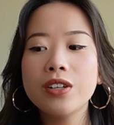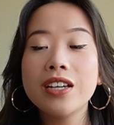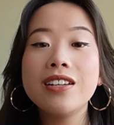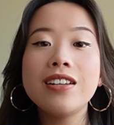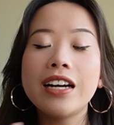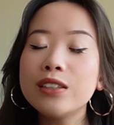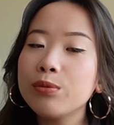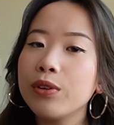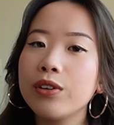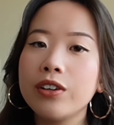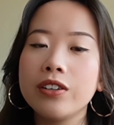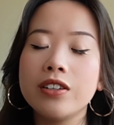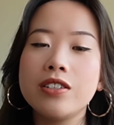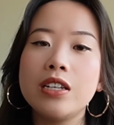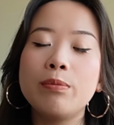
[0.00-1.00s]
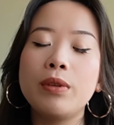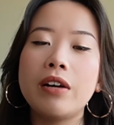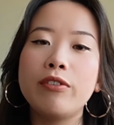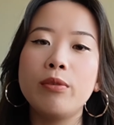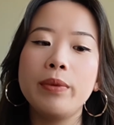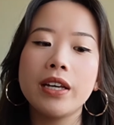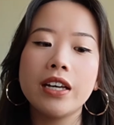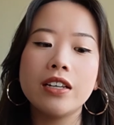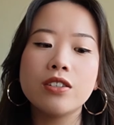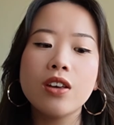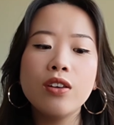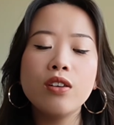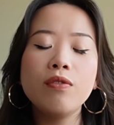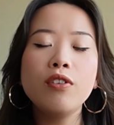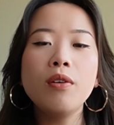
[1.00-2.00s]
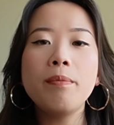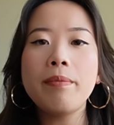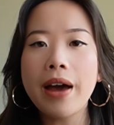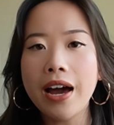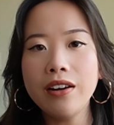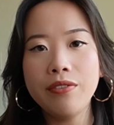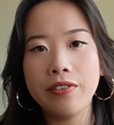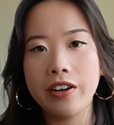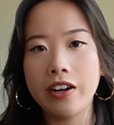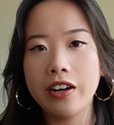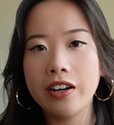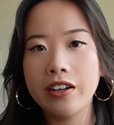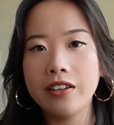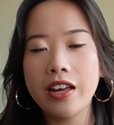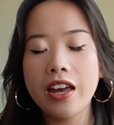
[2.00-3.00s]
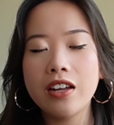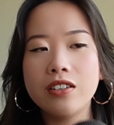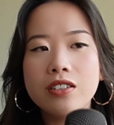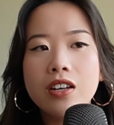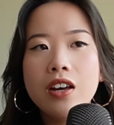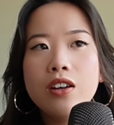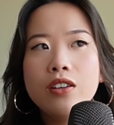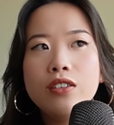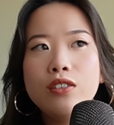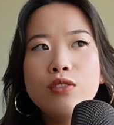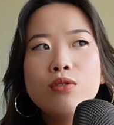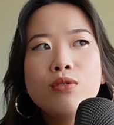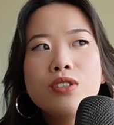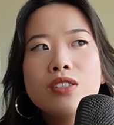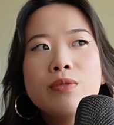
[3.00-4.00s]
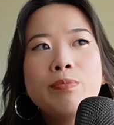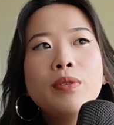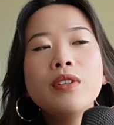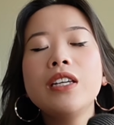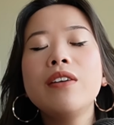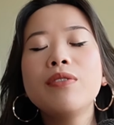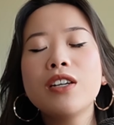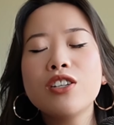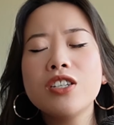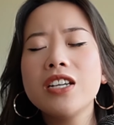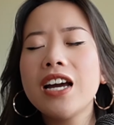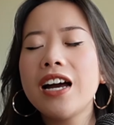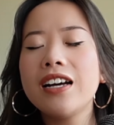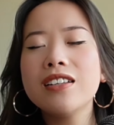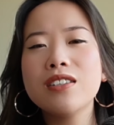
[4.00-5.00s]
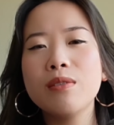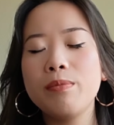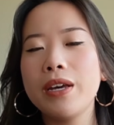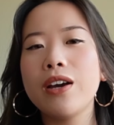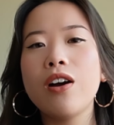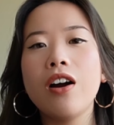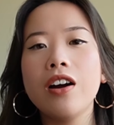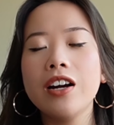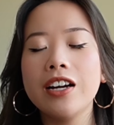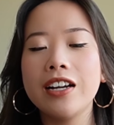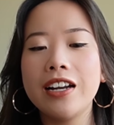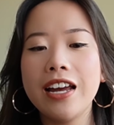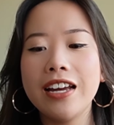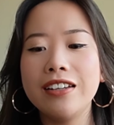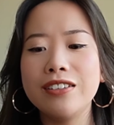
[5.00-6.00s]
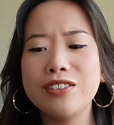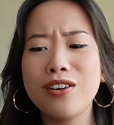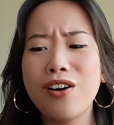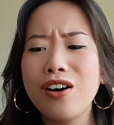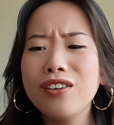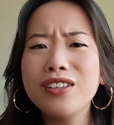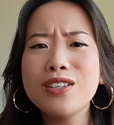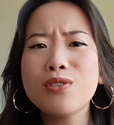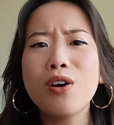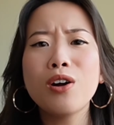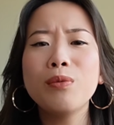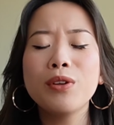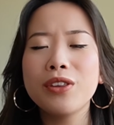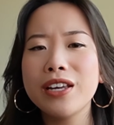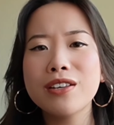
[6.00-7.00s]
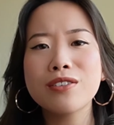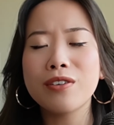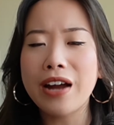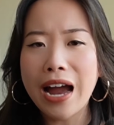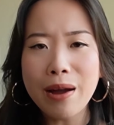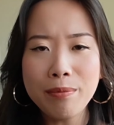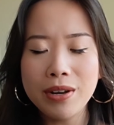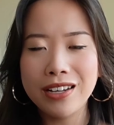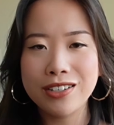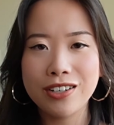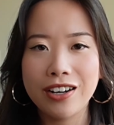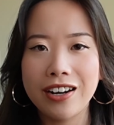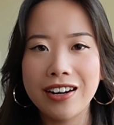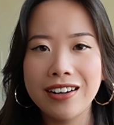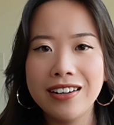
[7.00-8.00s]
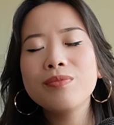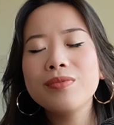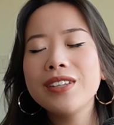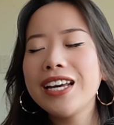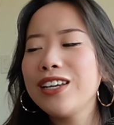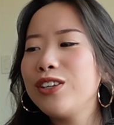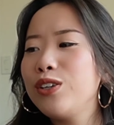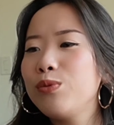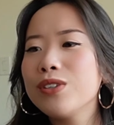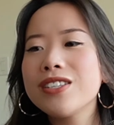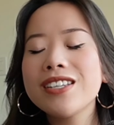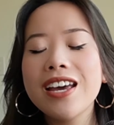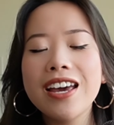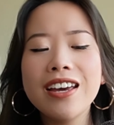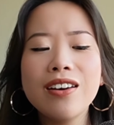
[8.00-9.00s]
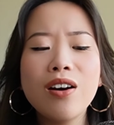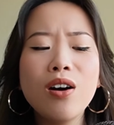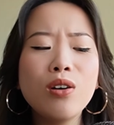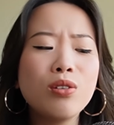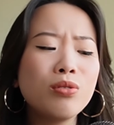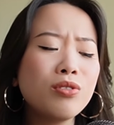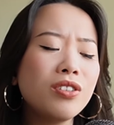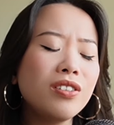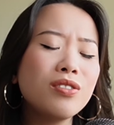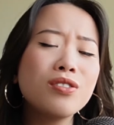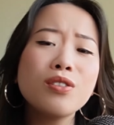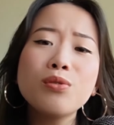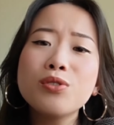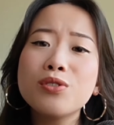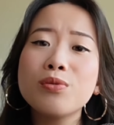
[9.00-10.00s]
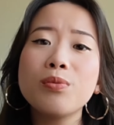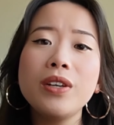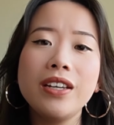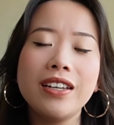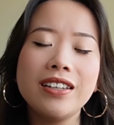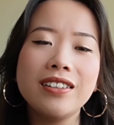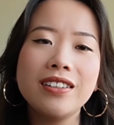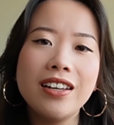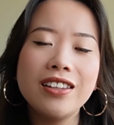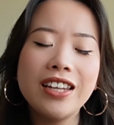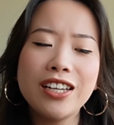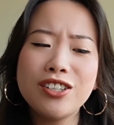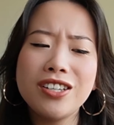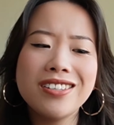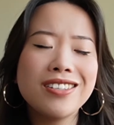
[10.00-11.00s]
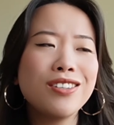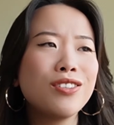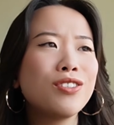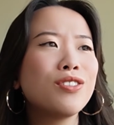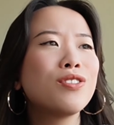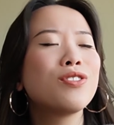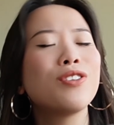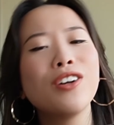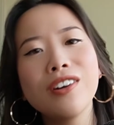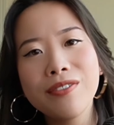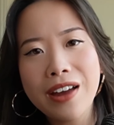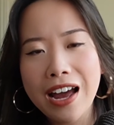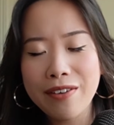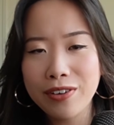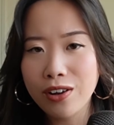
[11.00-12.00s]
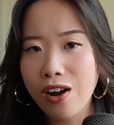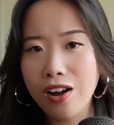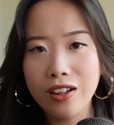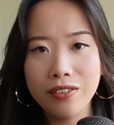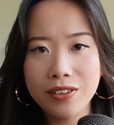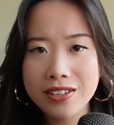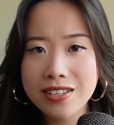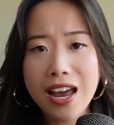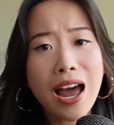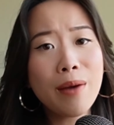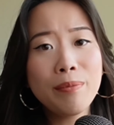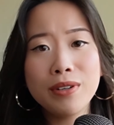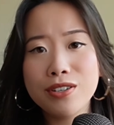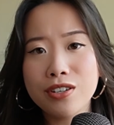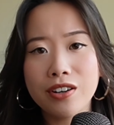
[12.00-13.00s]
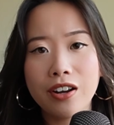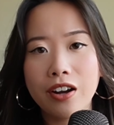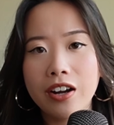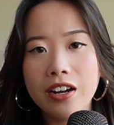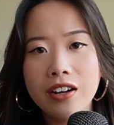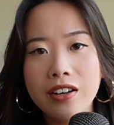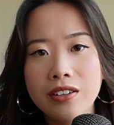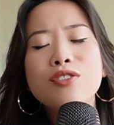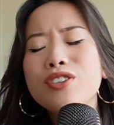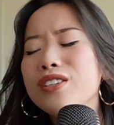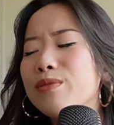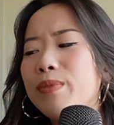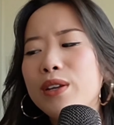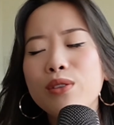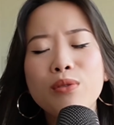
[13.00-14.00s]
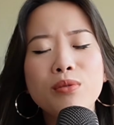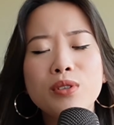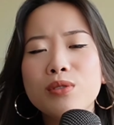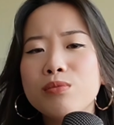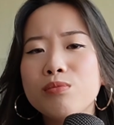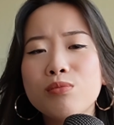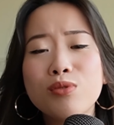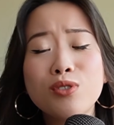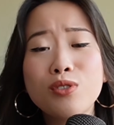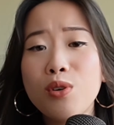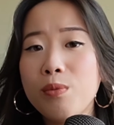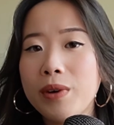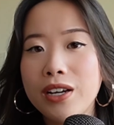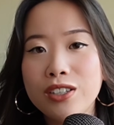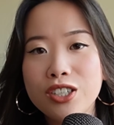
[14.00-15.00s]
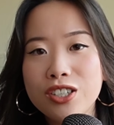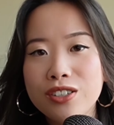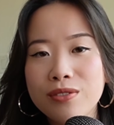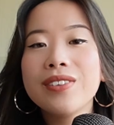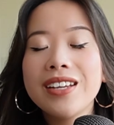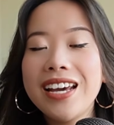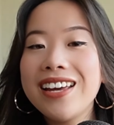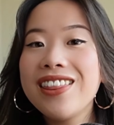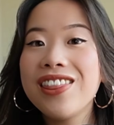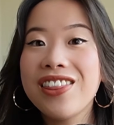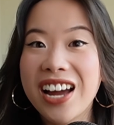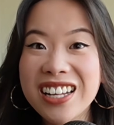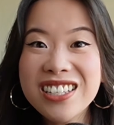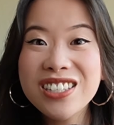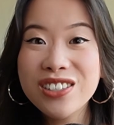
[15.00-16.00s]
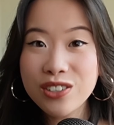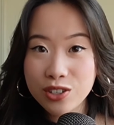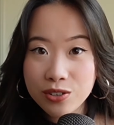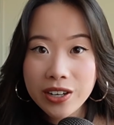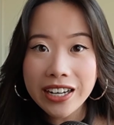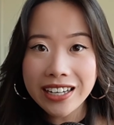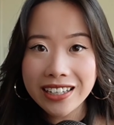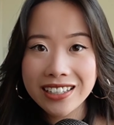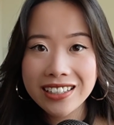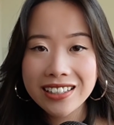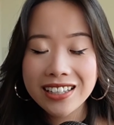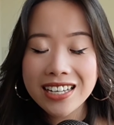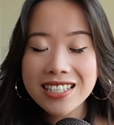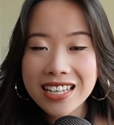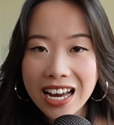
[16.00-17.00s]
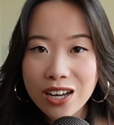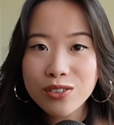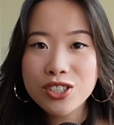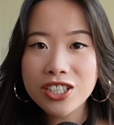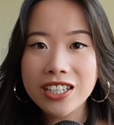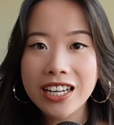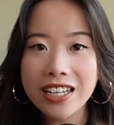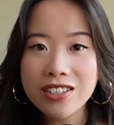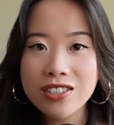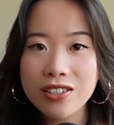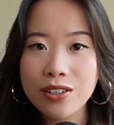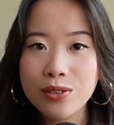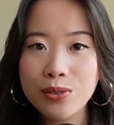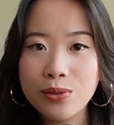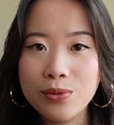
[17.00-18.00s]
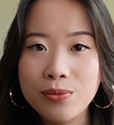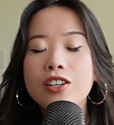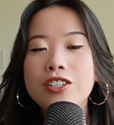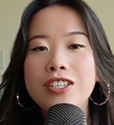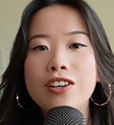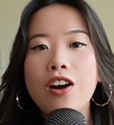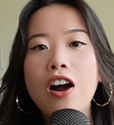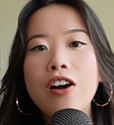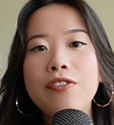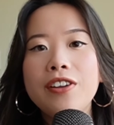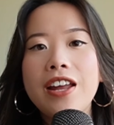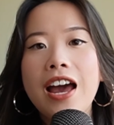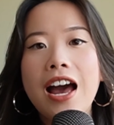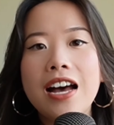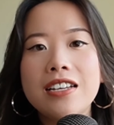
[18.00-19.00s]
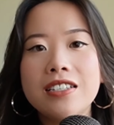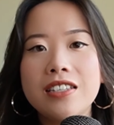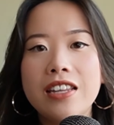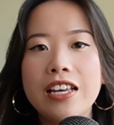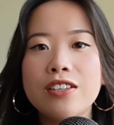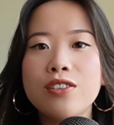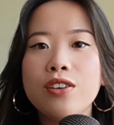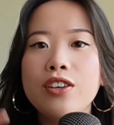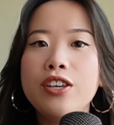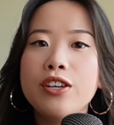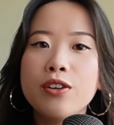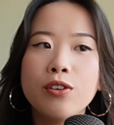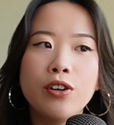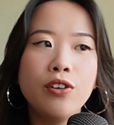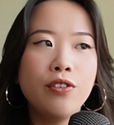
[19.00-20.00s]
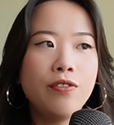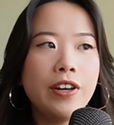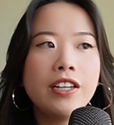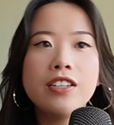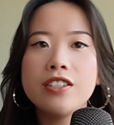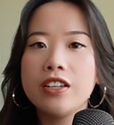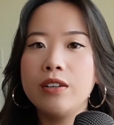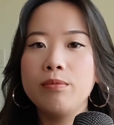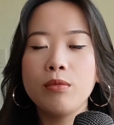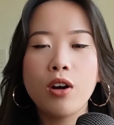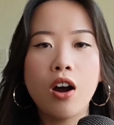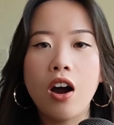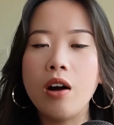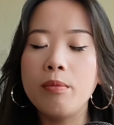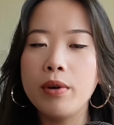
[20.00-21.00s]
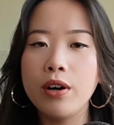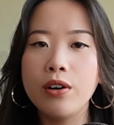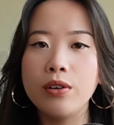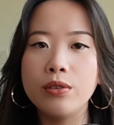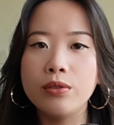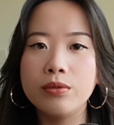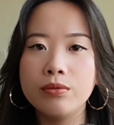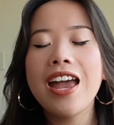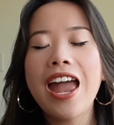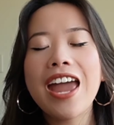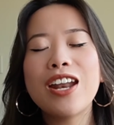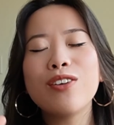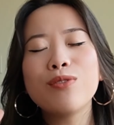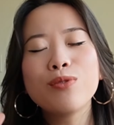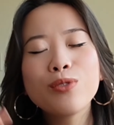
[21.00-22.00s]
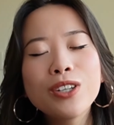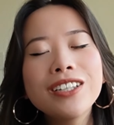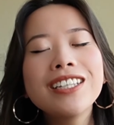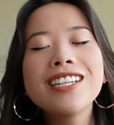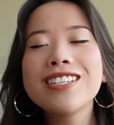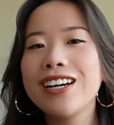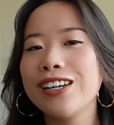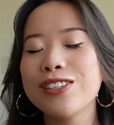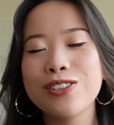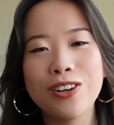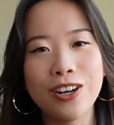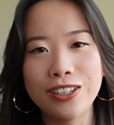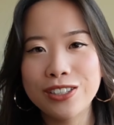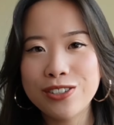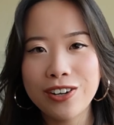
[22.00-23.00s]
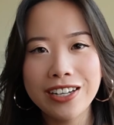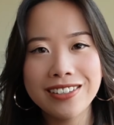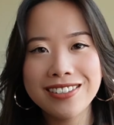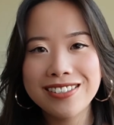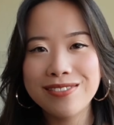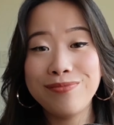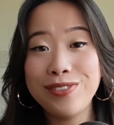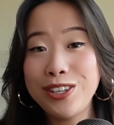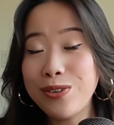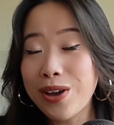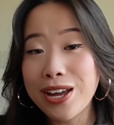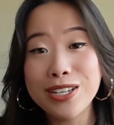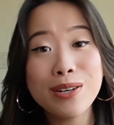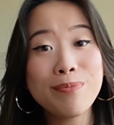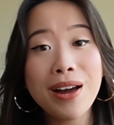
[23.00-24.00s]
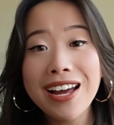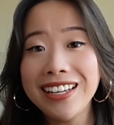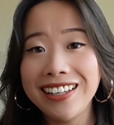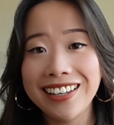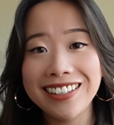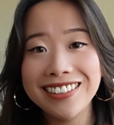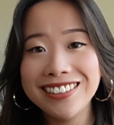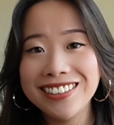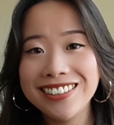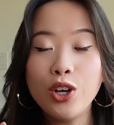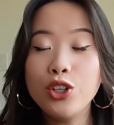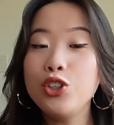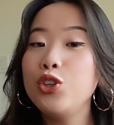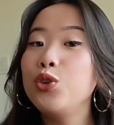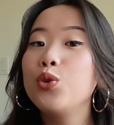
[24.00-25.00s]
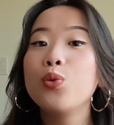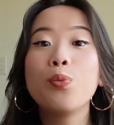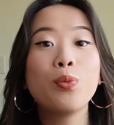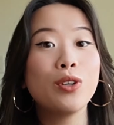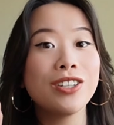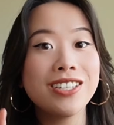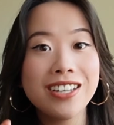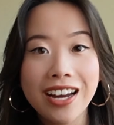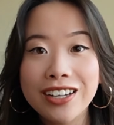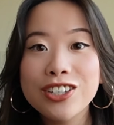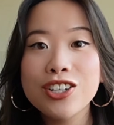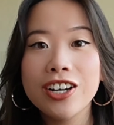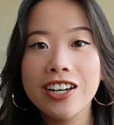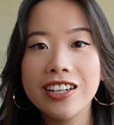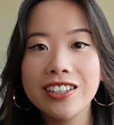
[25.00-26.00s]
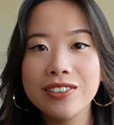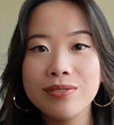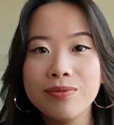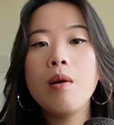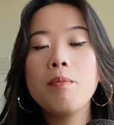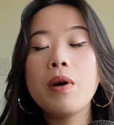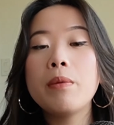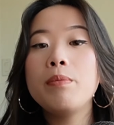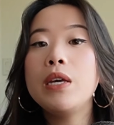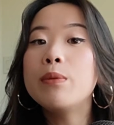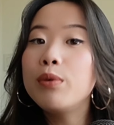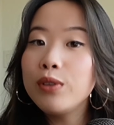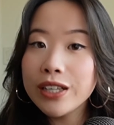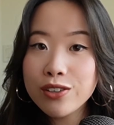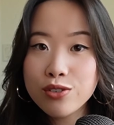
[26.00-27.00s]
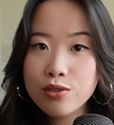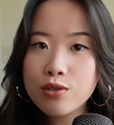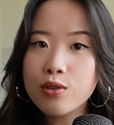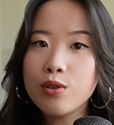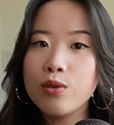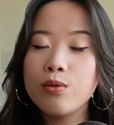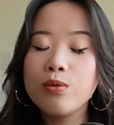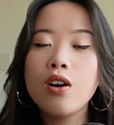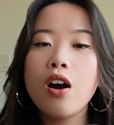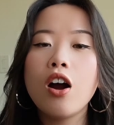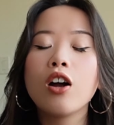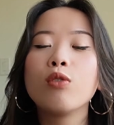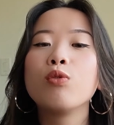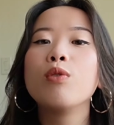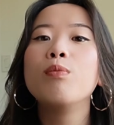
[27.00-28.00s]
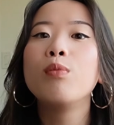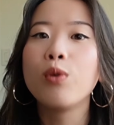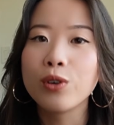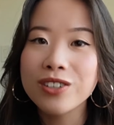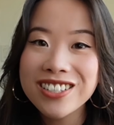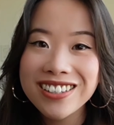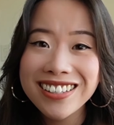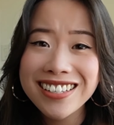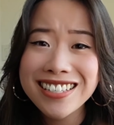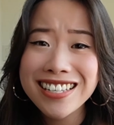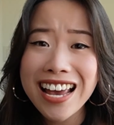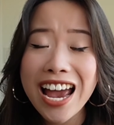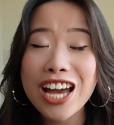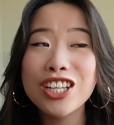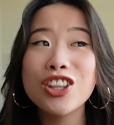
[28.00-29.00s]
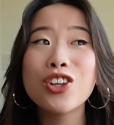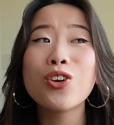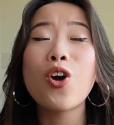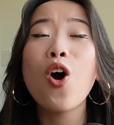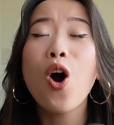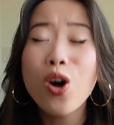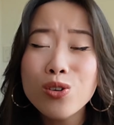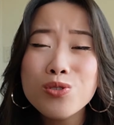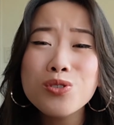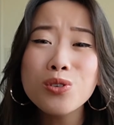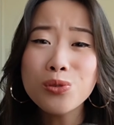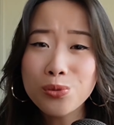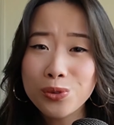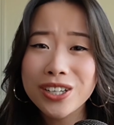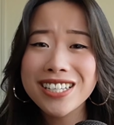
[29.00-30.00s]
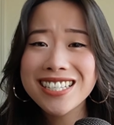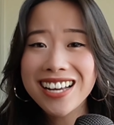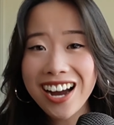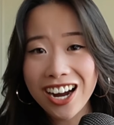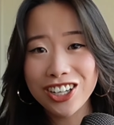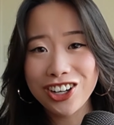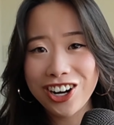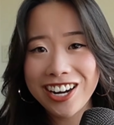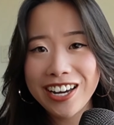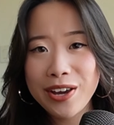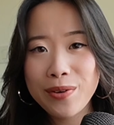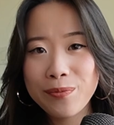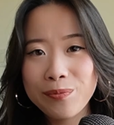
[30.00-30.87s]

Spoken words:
connect with her on a deep level because you feel bad for her, and you just believe that she has a big heart and all these horrible things are happening to her. Like, you would say, oh, she's so sweet. Like, she doesn't deserve having all of this happen to her. She's been through so much. And that's the trick. That's how she gets you. She often has this hero-victim combo, and it really tugs your heartstrings. You end up buying it. You protect her. But people like Sue are remorseless, and they're also risk-hungry.